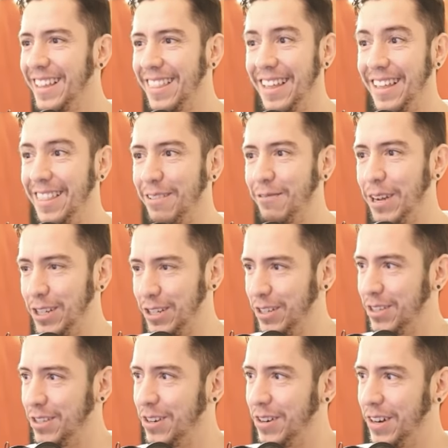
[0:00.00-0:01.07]
the
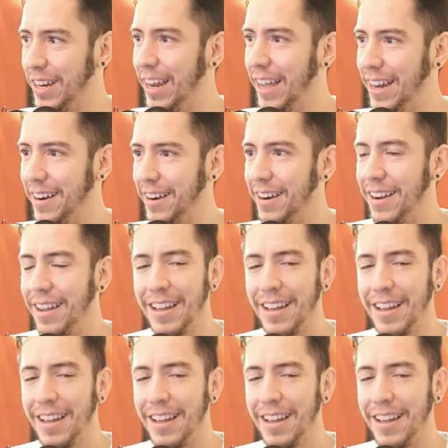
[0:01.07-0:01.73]
questions, sorry, later.